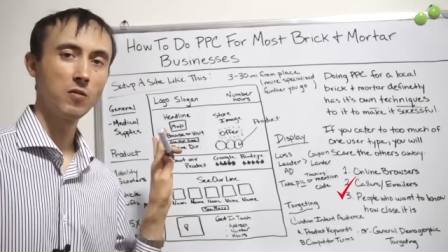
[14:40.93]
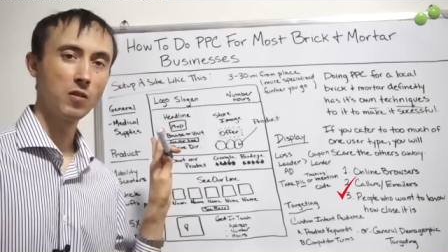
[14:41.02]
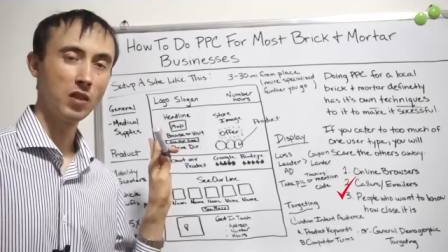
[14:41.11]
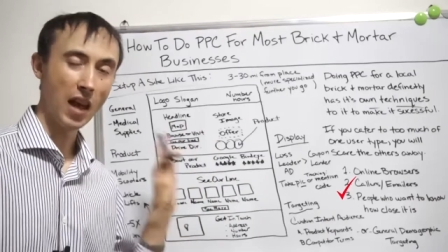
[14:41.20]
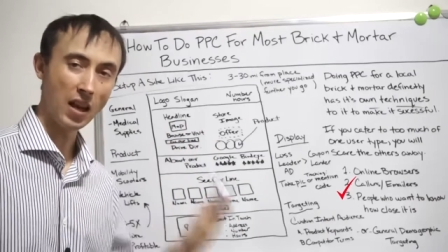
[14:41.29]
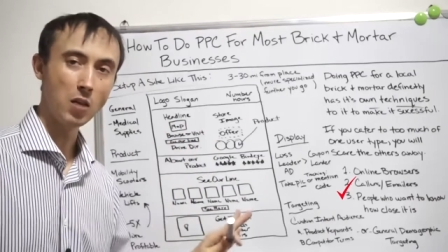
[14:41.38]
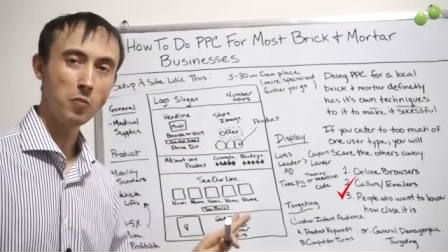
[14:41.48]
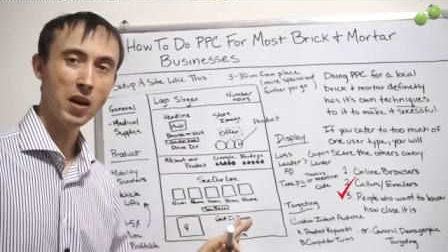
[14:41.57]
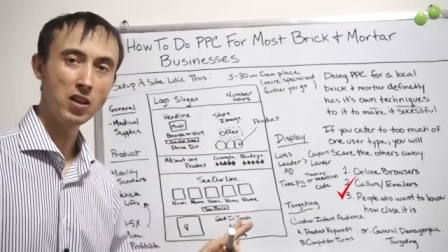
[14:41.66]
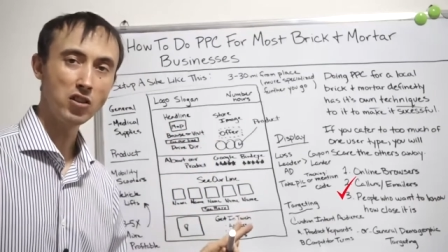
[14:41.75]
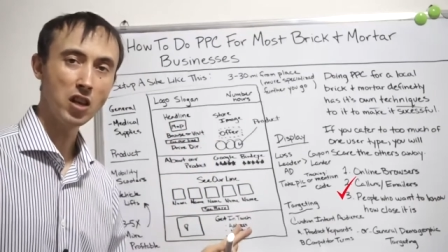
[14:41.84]
landing
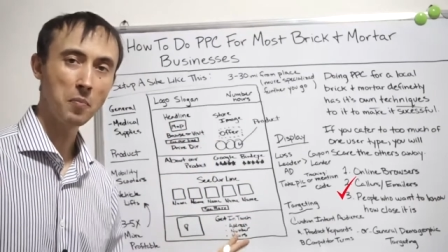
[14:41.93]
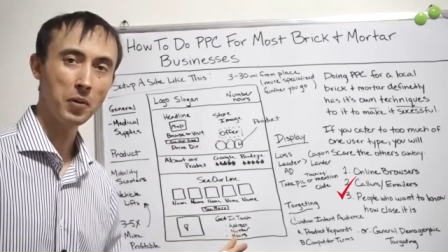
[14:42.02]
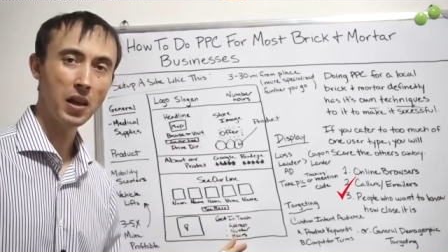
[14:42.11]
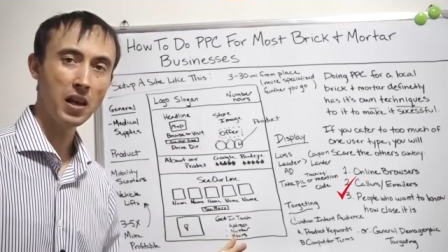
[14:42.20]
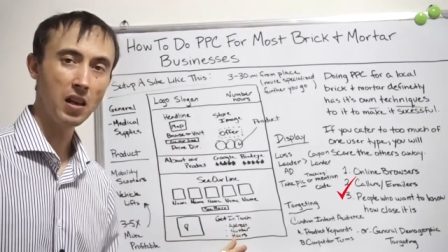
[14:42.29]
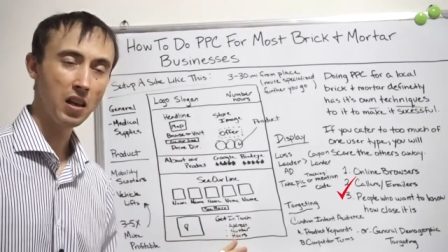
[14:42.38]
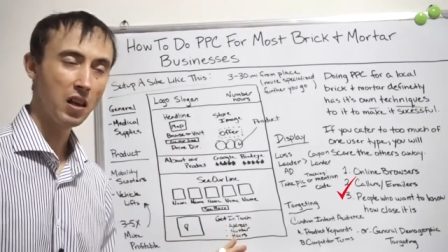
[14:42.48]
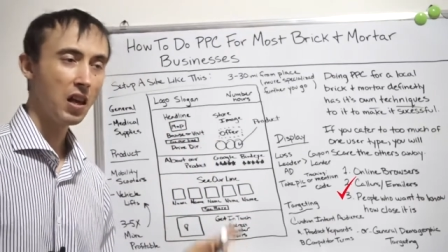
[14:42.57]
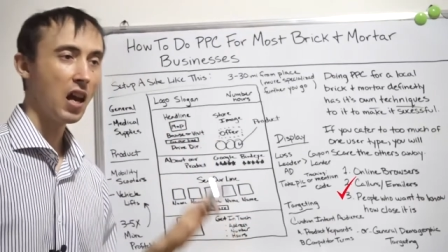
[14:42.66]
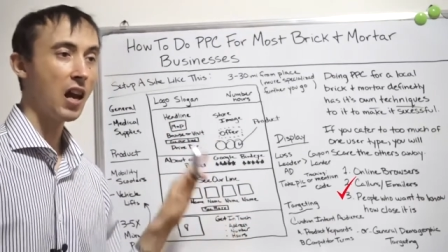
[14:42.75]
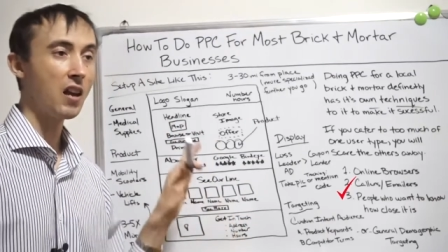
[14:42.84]
page template
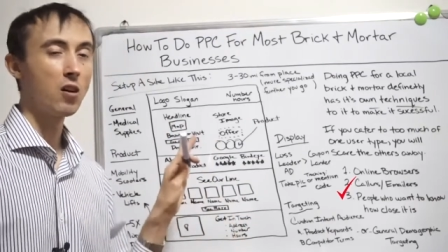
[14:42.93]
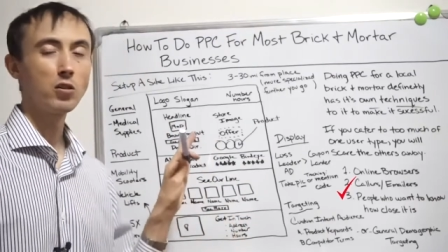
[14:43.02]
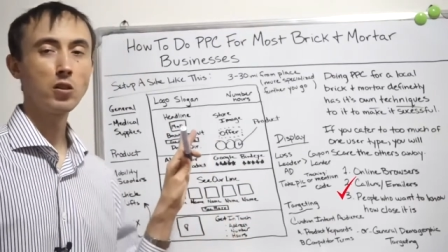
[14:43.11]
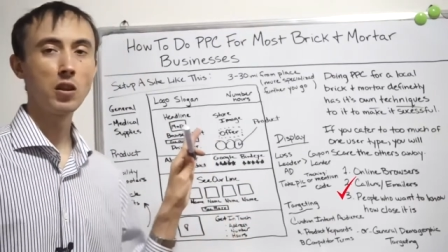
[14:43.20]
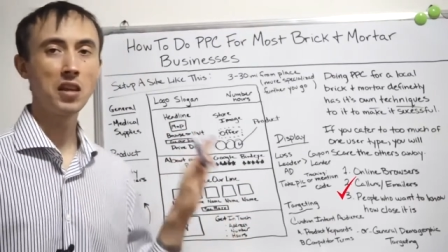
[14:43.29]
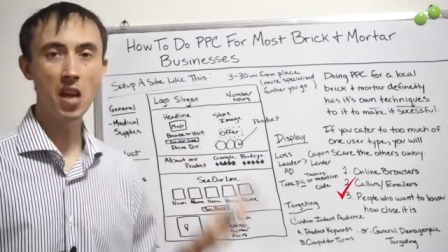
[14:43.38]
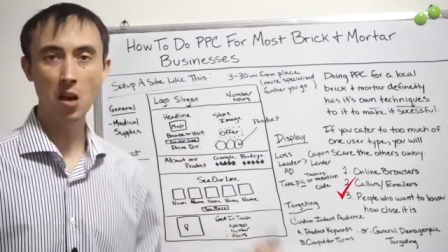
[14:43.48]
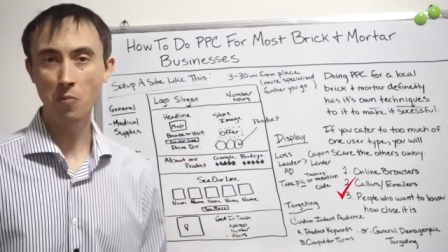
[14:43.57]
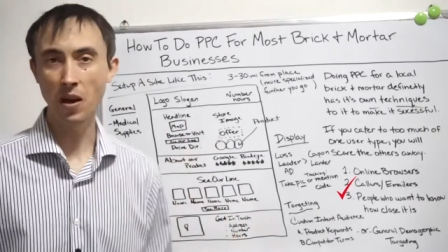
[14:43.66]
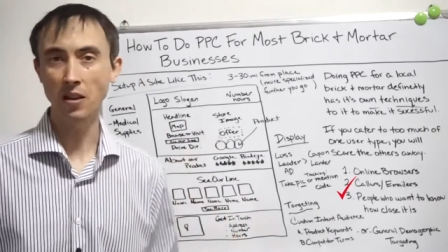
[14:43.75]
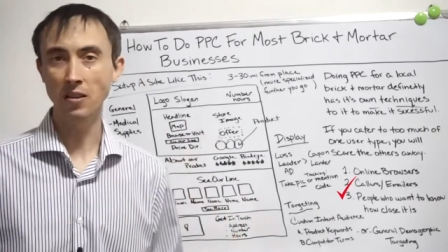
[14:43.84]
and also the
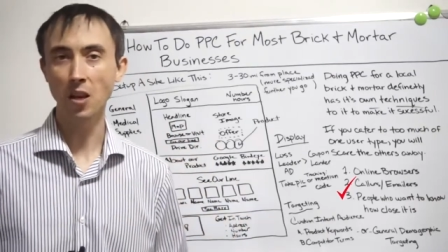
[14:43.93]
campaign